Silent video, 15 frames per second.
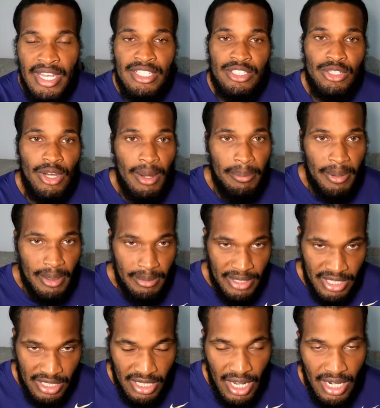So I pretty
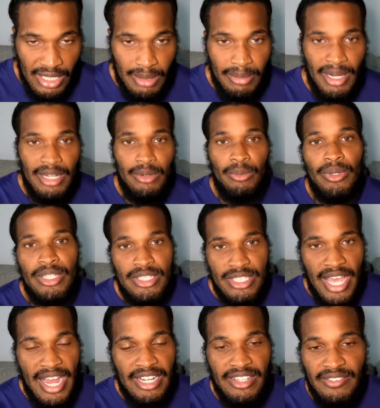much talked about it, what is
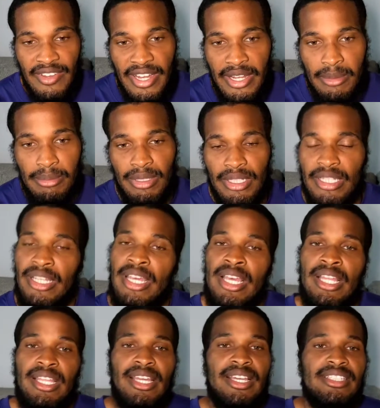activating. But
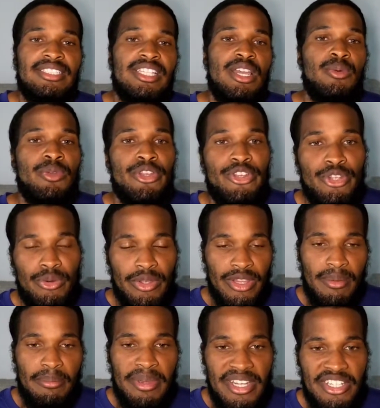like I said, when you're doing
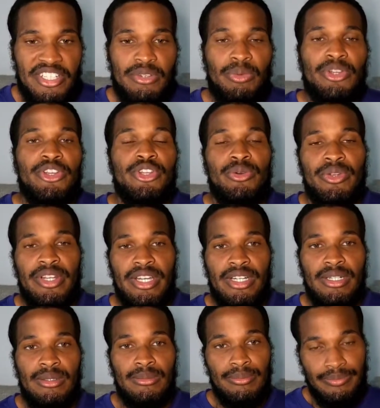the bench, when you're
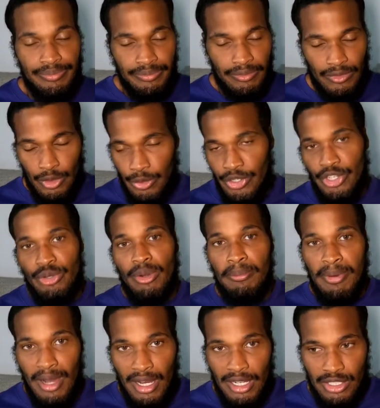doing
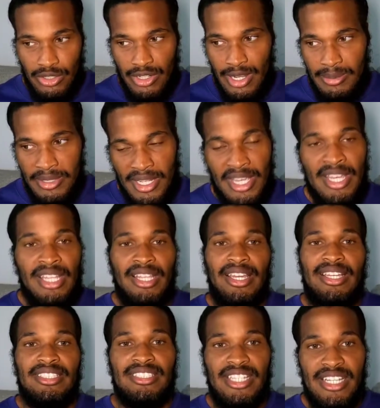pause reps,
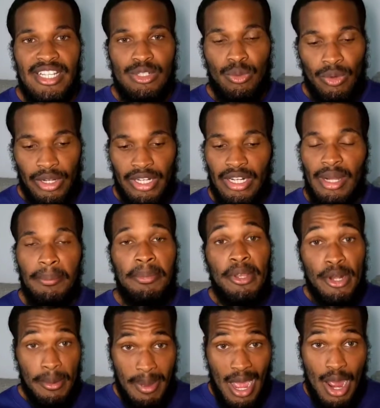like I said, is working on
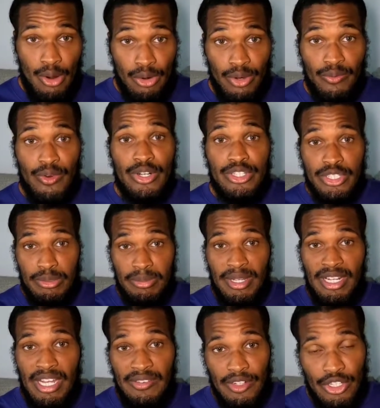pure power versus
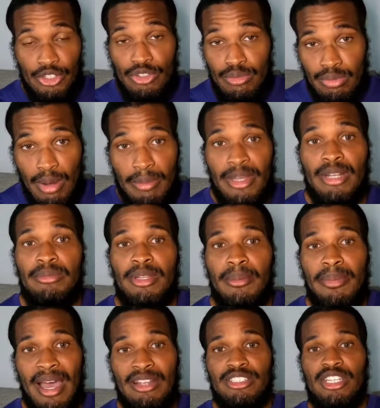being able to use momentum to
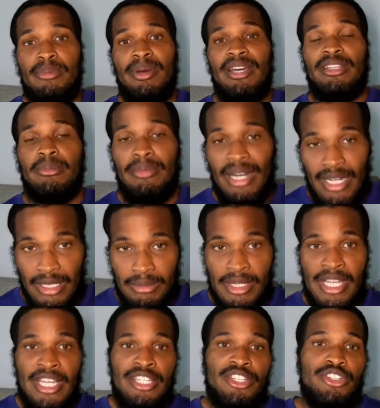bounce up at the bottom
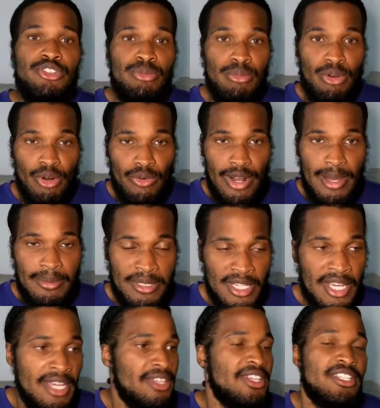to do more reps.
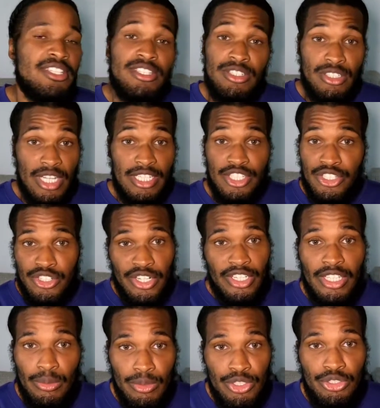This is like
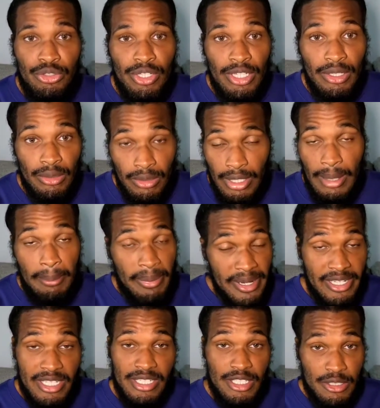strictly what you can, like
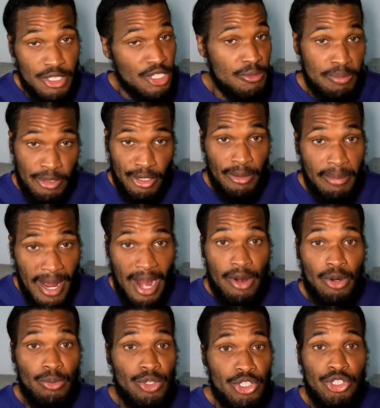basically it's just pure
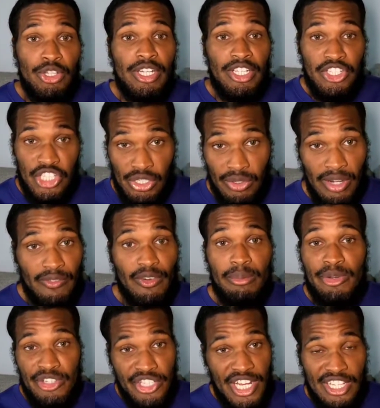power, what you can generate
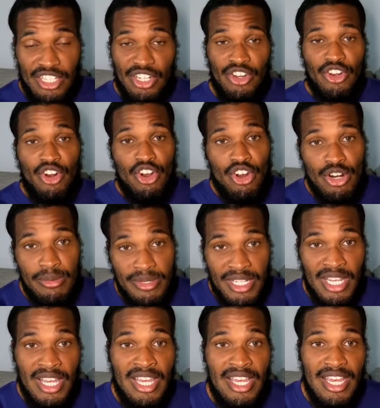from your chest and your arms,
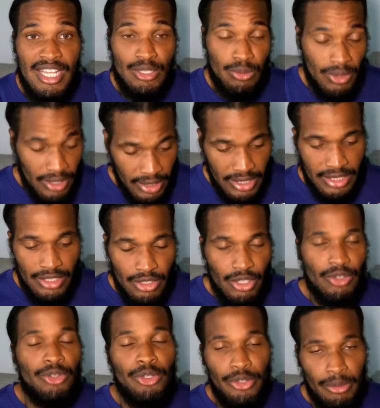as well as, you
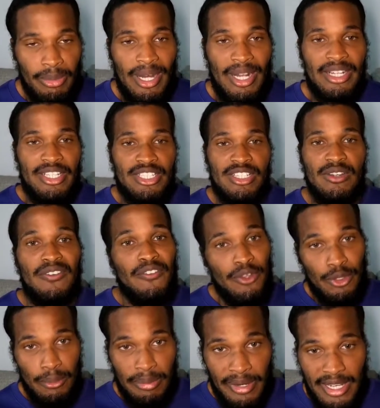know, through your body and stuff
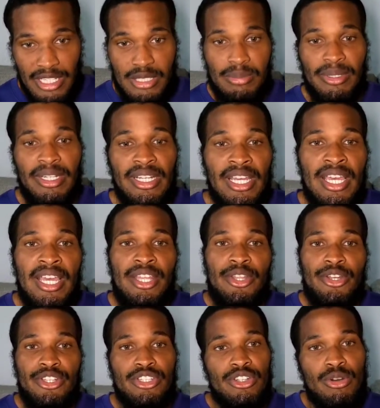through the press, but
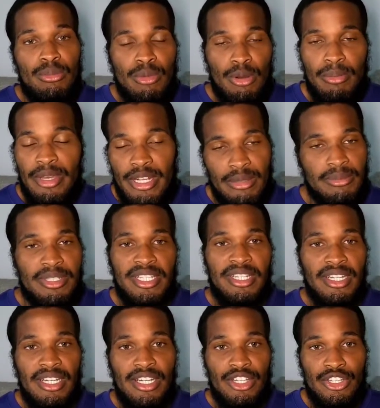there's no momentum
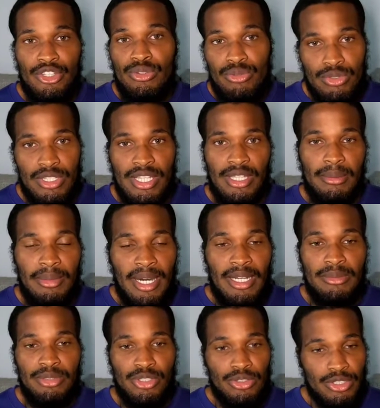to use at the
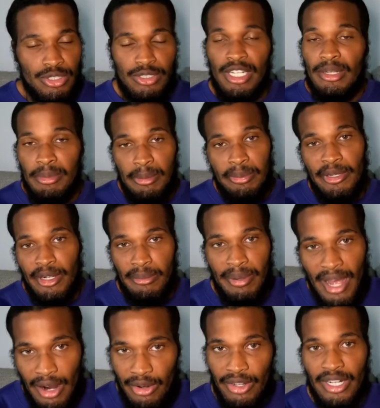bottom, so it's gonna be pure
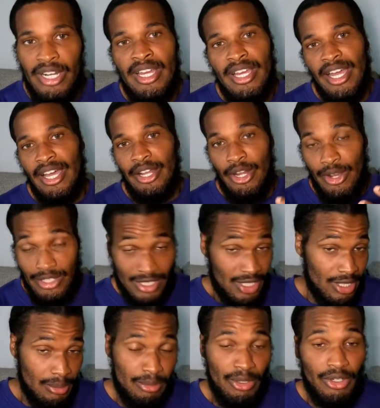power. I know I
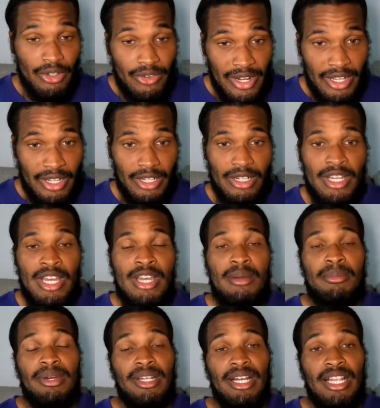sound like a broken record,
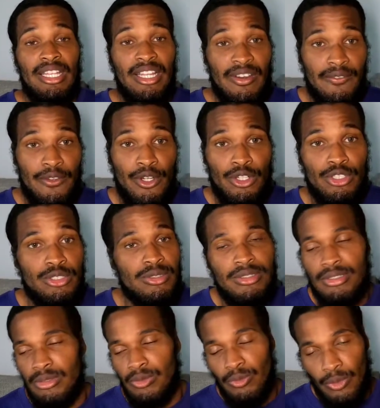but I love
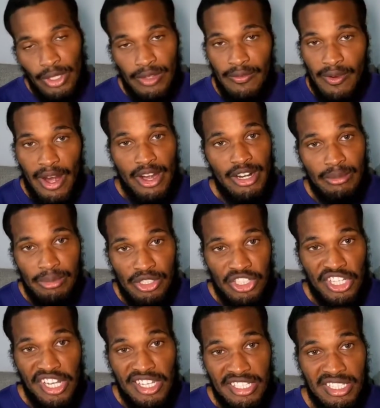those, really firing up the
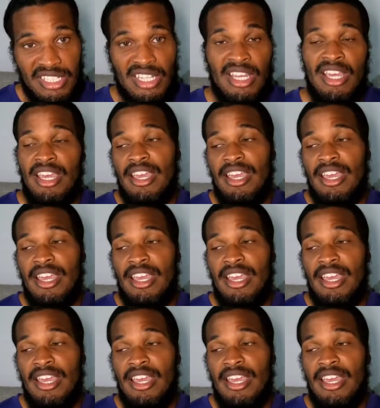chest.